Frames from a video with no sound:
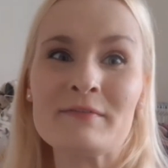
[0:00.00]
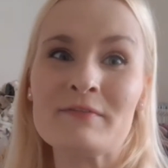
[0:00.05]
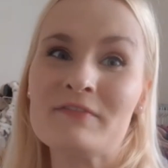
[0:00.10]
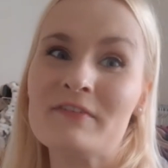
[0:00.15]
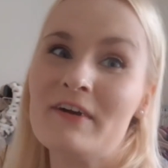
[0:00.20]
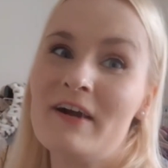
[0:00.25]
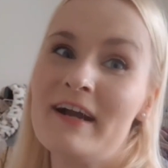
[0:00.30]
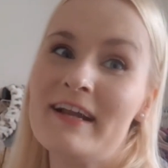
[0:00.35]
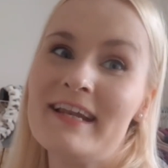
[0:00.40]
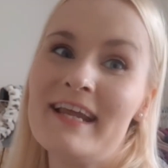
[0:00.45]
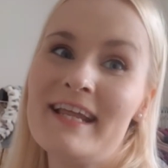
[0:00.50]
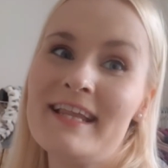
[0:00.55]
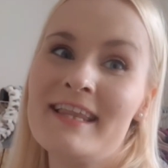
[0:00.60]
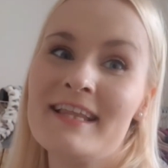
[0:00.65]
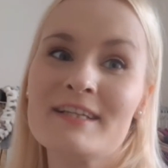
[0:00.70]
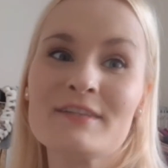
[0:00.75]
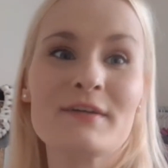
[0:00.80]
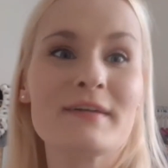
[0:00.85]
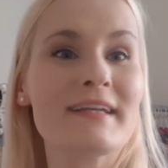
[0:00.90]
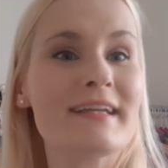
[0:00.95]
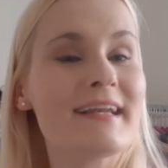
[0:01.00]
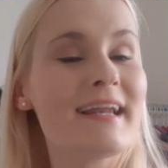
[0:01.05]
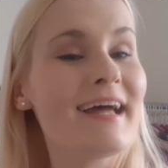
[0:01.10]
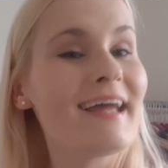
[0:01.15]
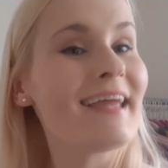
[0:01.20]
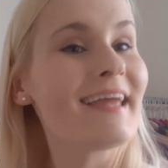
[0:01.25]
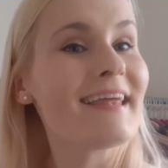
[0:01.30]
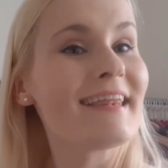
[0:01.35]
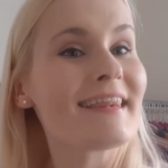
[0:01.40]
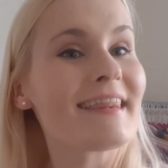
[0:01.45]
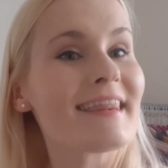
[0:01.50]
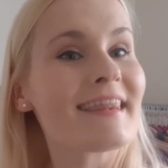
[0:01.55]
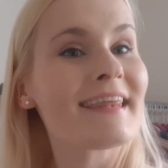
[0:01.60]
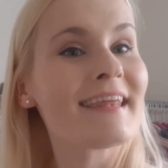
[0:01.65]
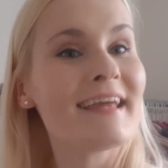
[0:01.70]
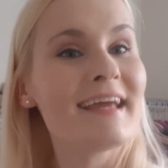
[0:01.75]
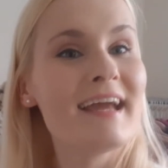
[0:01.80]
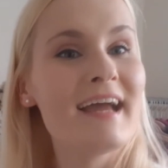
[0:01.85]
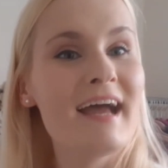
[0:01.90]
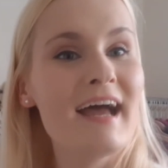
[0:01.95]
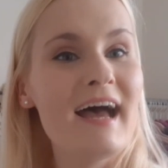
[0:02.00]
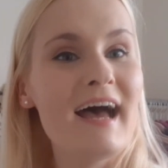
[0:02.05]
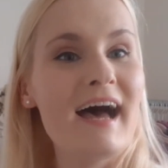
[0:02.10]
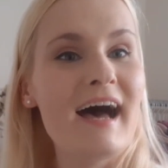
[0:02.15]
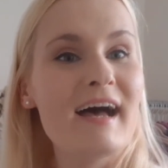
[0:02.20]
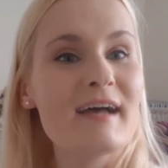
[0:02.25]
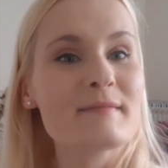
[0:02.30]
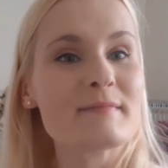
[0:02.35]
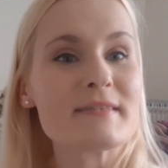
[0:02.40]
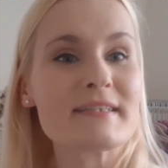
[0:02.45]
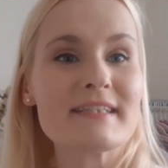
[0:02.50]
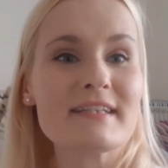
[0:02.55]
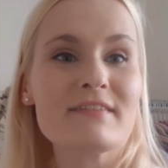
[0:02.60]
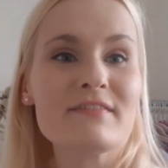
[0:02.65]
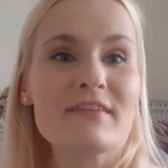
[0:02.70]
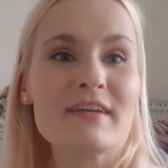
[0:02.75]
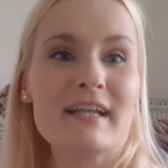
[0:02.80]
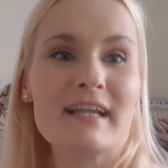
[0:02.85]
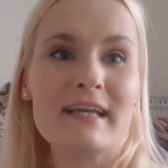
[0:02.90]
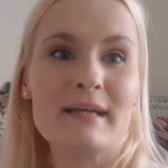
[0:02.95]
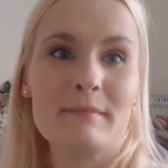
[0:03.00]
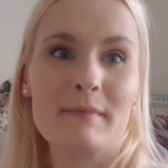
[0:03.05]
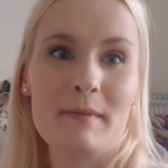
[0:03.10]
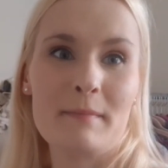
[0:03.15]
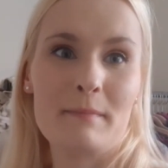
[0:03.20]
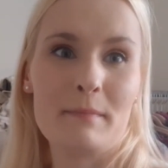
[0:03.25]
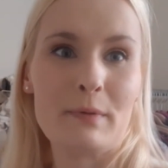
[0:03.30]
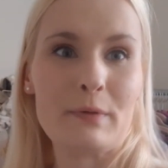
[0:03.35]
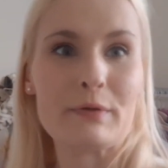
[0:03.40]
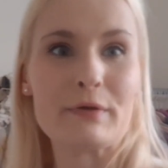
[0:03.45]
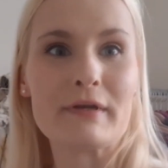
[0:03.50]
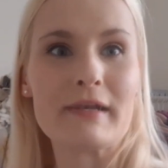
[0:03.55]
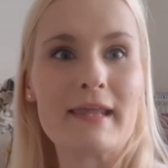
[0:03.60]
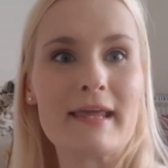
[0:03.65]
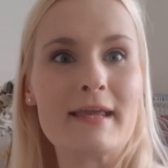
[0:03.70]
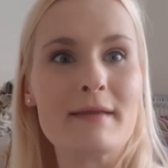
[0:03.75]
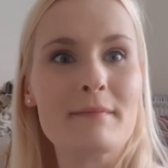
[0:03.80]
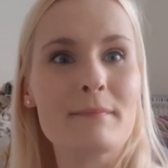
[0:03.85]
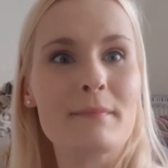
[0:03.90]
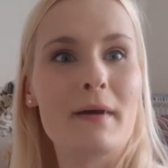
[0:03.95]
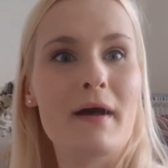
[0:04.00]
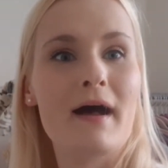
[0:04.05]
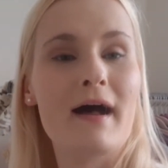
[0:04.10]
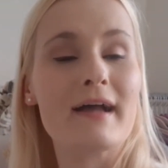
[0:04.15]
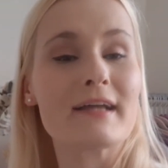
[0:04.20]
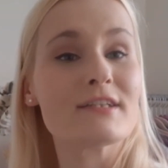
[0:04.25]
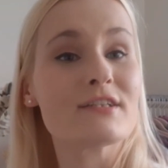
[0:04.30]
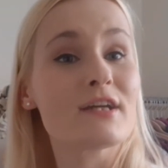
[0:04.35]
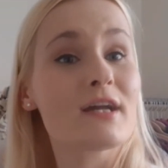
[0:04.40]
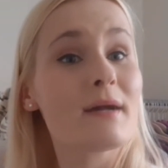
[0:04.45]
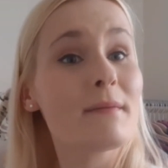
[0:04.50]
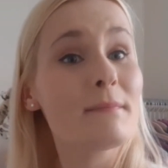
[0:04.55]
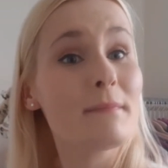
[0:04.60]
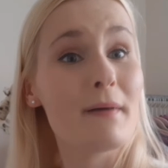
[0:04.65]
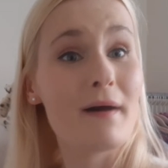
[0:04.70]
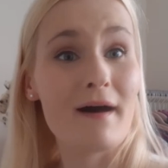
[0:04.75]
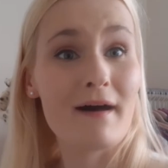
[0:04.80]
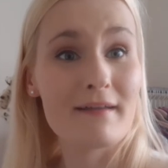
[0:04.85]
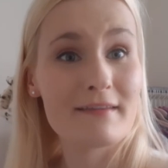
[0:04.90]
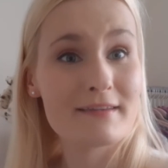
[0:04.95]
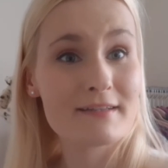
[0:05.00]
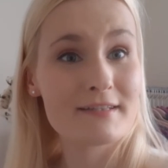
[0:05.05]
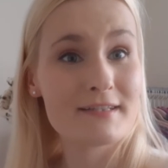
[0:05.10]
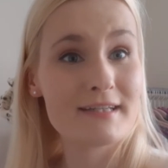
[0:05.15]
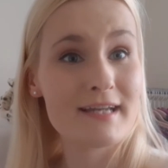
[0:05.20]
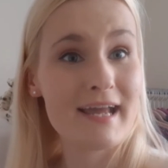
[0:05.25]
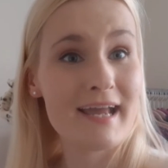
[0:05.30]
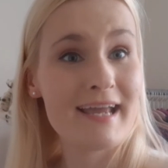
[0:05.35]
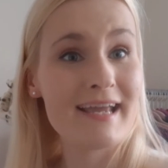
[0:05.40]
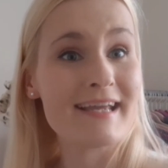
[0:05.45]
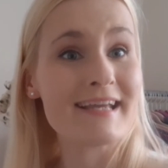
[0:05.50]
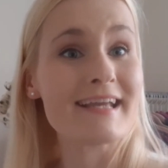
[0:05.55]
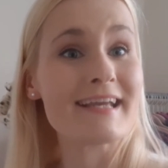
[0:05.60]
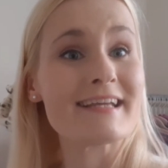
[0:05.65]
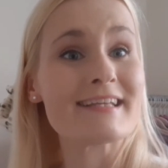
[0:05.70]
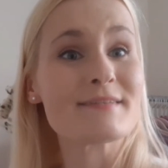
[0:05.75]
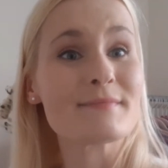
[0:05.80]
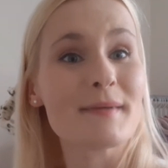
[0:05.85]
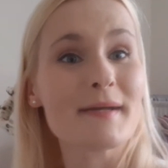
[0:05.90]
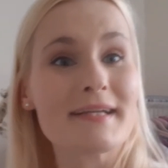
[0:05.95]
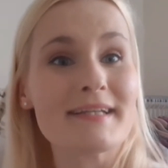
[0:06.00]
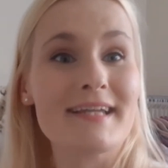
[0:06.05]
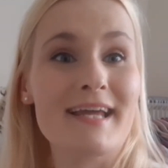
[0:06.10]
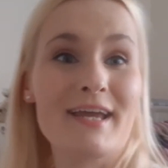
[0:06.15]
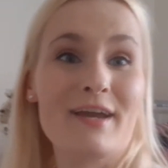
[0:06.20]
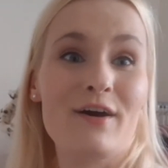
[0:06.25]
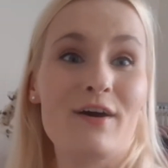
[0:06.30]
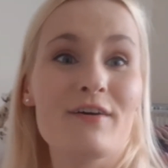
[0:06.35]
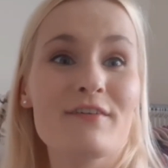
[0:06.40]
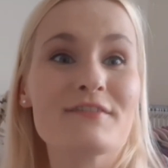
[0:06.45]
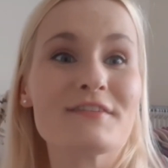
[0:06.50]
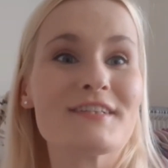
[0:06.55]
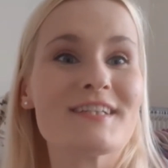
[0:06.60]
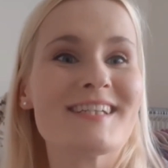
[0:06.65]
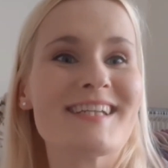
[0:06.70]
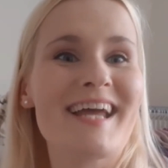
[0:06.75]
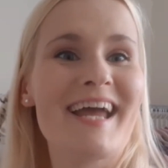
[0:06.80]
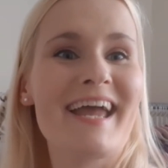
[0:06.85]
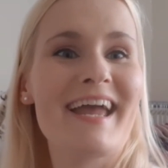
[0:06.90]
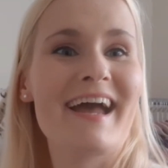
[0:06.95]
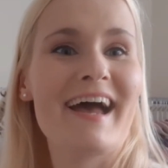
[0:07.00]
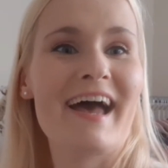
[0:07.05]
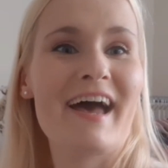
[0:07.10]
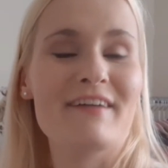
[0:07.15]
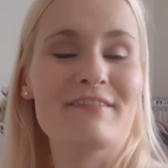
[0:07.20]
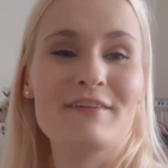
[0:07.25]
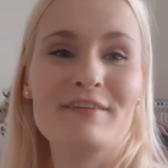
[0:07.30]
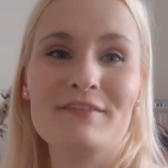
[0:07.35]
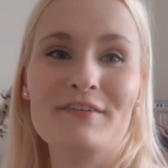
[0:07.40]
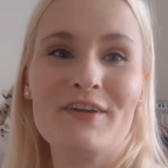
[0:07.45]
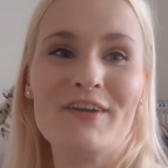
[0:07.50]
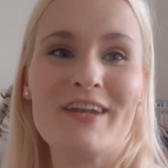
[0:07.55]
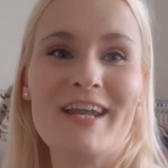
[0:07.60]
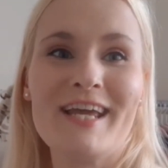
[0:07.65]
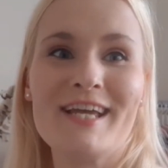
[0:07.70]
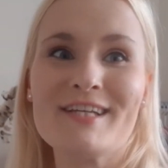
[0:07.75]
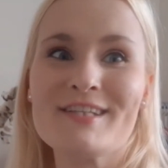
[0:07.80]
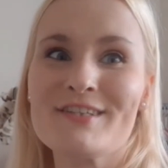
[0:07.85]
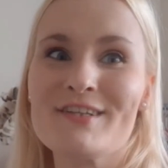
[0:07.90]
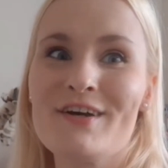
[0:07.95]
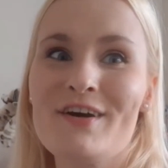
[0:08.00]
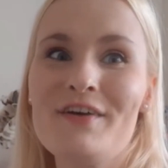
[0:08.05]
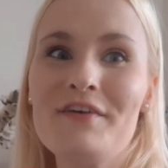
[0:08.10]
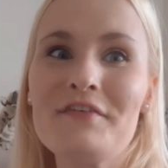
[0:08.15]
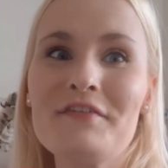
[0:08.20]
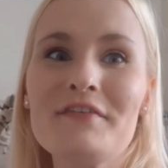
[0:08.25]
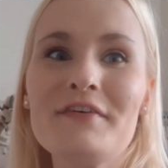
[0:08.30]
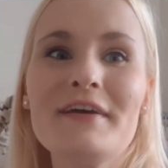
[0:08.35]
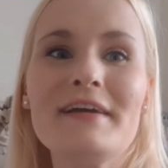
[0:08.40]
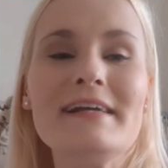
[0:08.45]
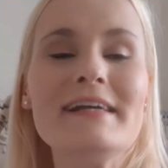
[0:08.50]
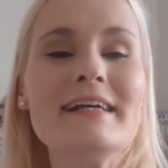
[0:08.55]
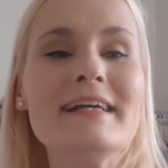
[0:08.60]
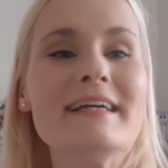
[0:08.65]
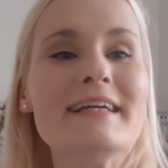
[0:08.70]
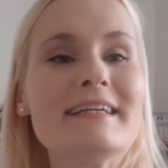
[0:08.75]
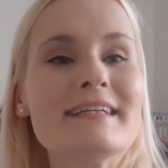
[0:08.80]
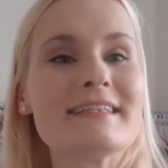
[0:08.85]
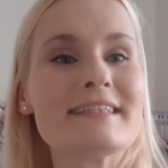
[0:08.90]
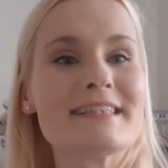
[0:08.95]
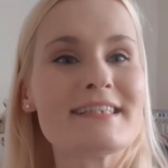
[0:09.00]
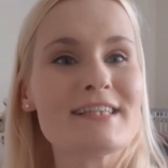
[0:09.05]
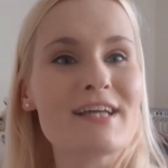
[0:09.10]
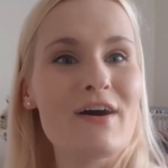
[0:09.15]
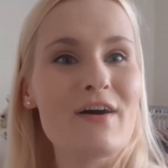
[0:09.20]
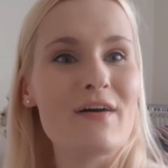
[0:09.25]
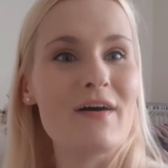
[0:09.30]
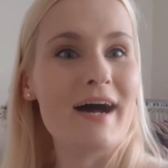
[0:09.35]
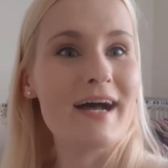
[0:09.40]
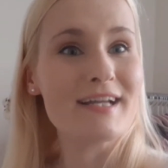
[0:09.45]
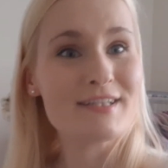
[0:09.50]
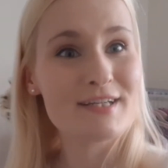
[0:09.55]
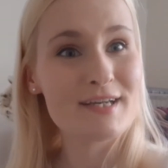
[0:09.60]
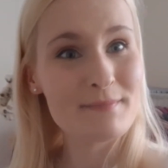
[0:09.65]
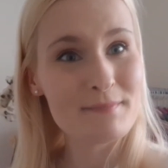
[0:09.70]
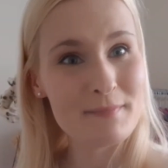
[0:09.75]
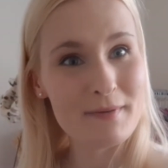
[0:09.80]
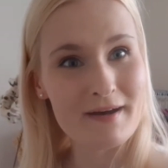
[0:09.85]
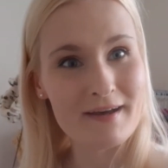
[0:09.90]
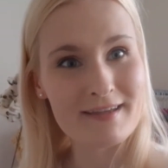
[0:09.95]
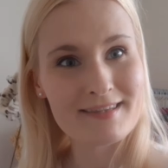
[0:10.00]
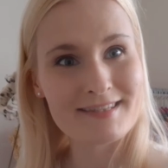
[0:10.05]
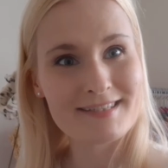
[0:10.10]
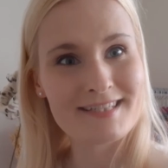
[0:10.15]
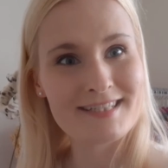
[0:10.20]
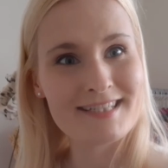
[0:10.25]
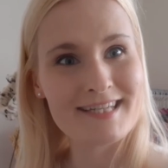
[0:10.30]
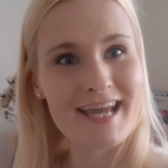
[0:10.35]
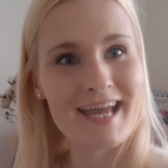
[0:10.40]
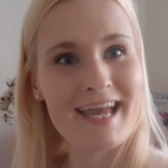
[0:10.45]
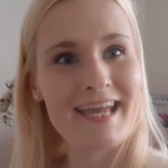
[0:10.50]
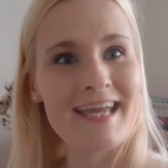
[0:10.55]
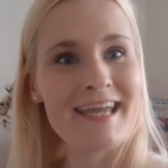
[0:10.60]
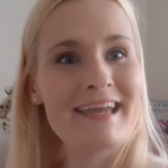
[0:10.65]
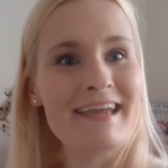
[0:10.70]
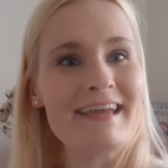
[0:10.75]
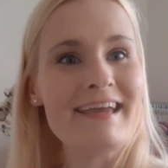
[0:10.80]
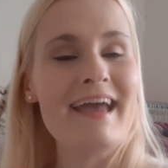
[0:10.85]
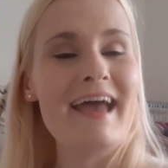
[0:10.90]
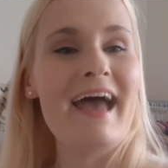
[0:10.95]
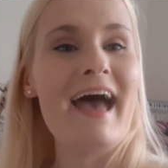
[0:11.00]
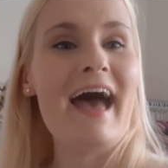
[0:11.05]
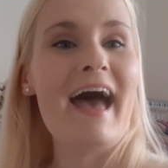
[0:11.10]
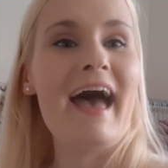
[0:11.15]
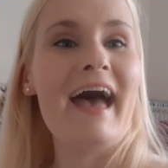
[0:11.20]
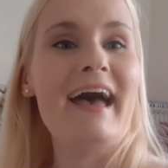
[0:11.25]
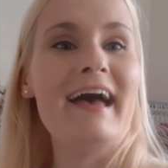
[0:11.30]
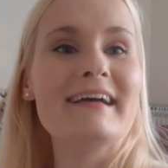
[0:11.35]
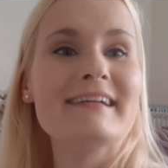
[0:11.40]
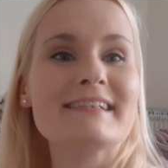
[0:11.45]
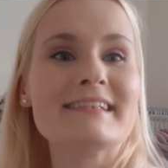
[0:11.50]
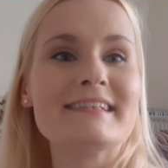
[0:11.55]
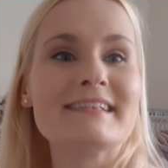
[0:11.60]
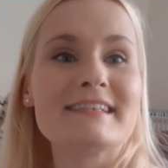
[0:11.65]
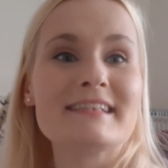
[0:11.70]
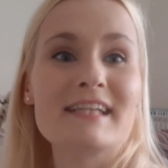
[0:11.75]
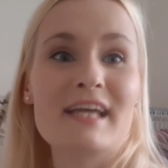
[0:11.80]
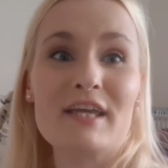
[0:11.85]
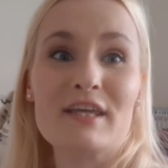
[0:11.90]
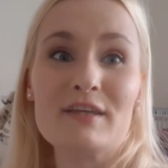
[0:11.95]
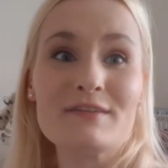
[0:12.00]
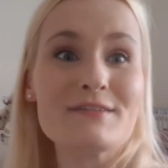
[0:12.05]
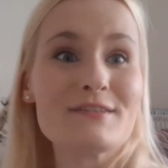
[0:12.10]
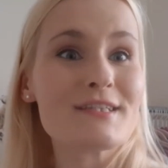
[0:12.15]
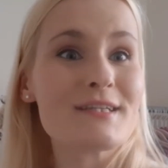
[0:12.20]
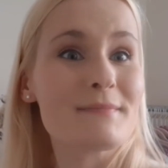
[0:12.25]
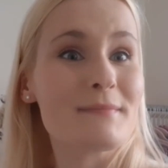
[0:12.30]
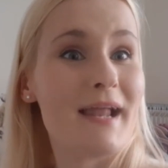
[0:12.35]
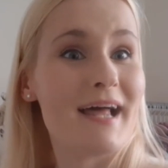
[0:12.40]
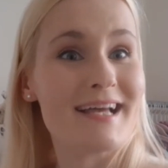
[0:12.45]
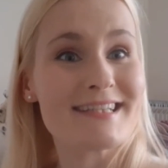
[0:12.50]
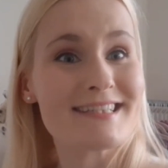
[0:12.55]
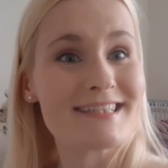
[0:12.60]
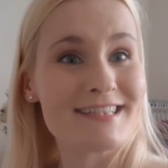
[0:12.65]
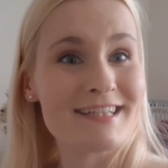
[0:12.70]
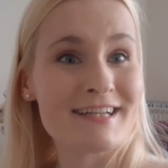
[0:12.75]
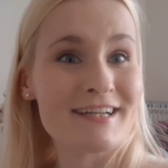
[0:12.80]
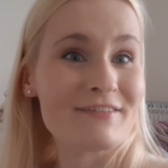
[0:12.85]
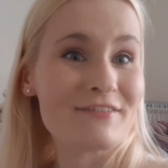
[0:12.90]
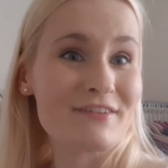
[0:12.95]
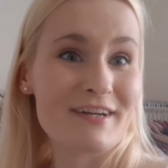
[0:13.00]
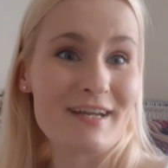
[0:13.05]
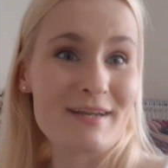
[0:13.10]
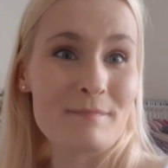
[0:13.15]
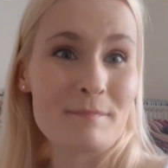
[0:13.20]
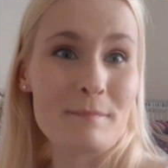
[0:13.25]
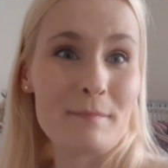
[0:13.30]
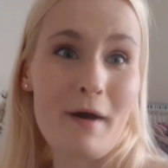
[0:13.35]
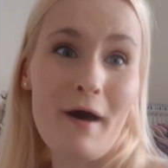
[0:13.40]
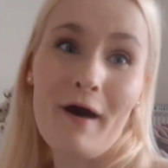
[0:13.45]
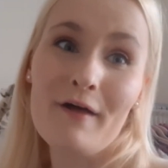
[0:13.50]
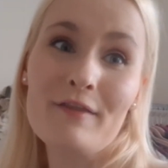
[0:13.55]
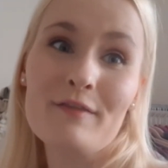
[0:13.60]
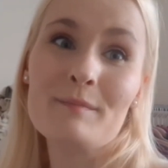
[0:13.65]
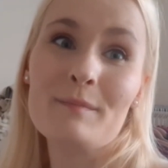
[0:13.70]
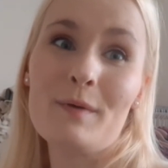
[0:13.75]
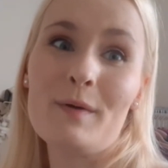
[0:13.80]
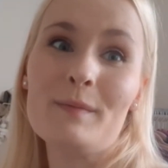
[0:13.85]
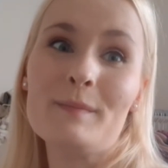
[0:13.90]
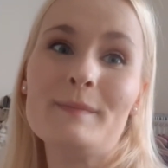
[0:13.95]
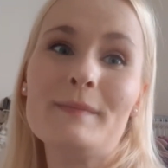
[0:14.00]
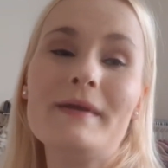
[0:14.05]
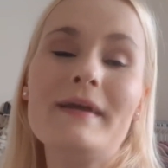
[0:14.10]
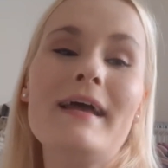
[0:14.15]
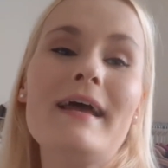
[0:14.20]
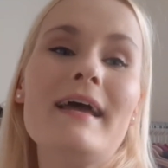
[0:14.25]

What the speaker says: Friday the 29th. I'm still feeling a bit poorly, but I took a bath today. It is my day off today. I have a few days off, so I took a bath today and used the plastic-free bath bomb.